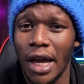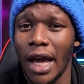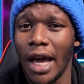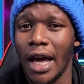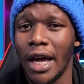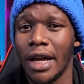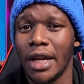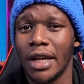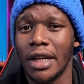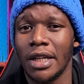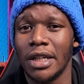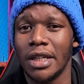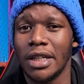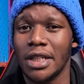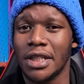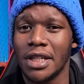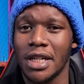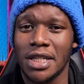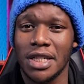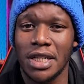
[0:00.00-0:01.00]
and he
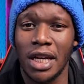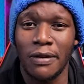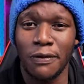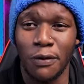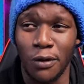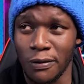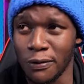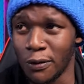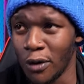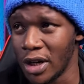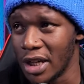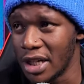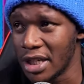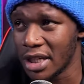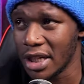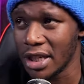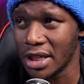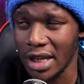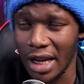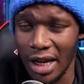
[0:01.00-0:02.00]
just side foot
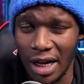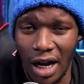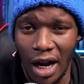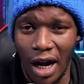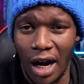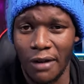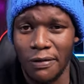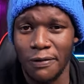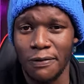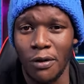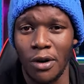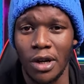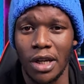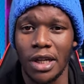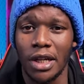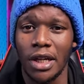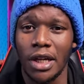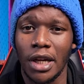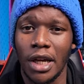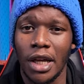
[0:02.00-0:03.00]
volleys it like a half
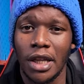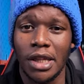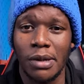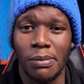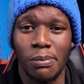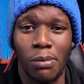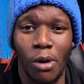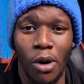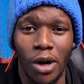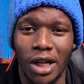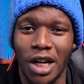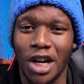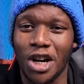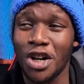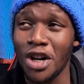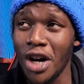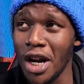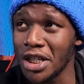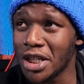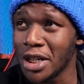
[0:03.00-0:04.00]
volley. The ball
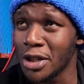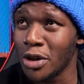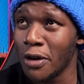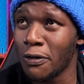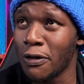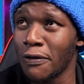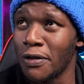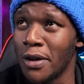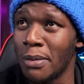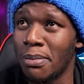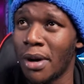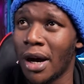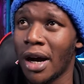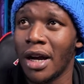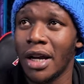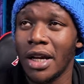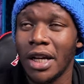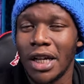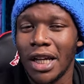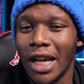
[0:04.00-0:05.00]
crashes off of the bar.
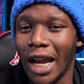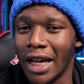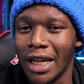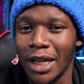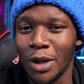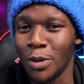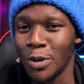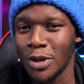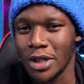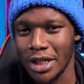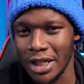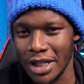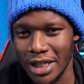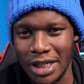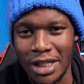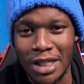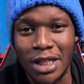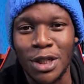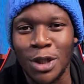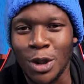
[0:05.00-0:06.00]
Like, he was
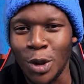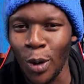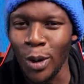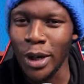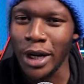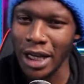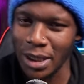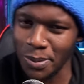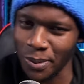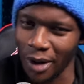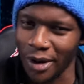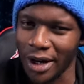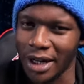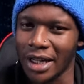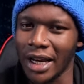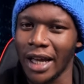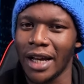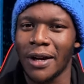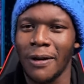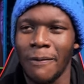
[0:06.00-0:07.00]
just so desperate.
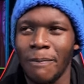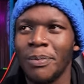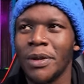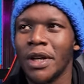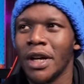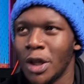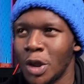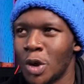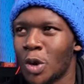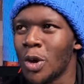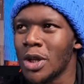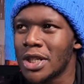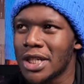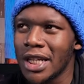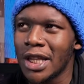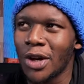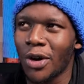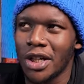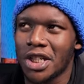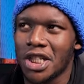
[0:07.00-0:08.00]
Like, you could
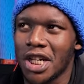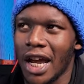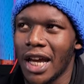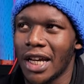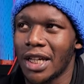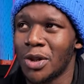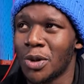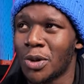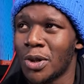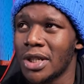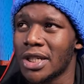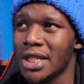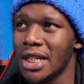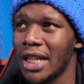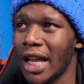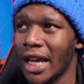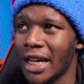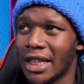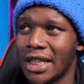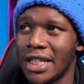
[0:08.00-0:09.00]
see they were trying. You could see,
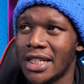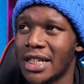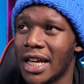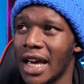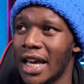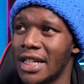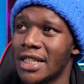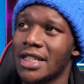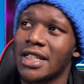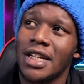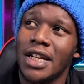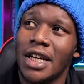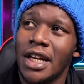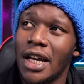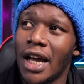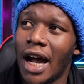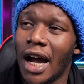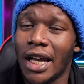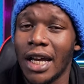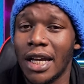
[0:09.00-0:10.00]
like, these guys,
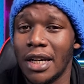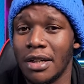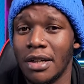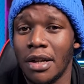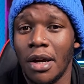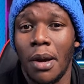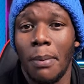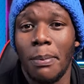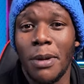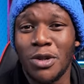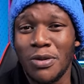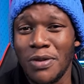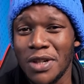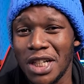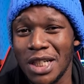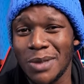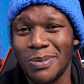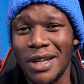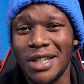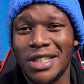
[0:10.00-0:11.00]
again, Mitrovic
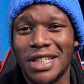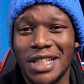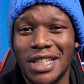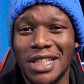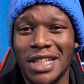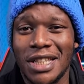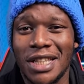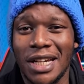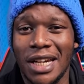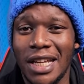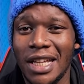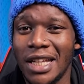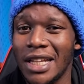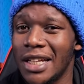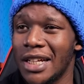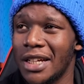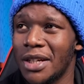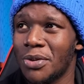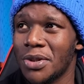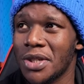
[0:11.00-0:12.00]
has played
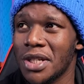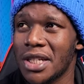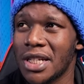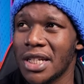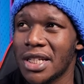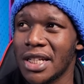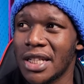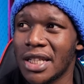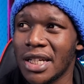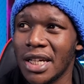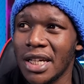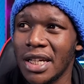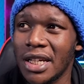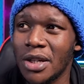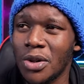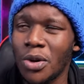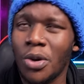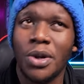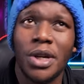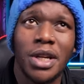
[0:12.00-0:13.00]
63. Was it 63?
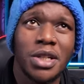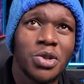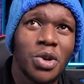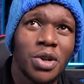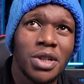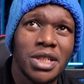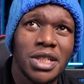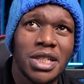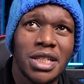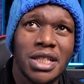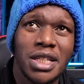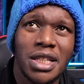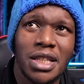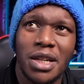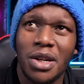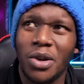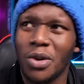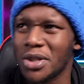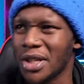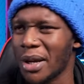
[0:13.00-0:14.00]
No, he has scored
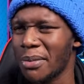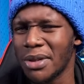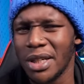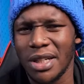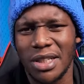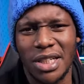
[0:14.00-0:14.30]
63 or something,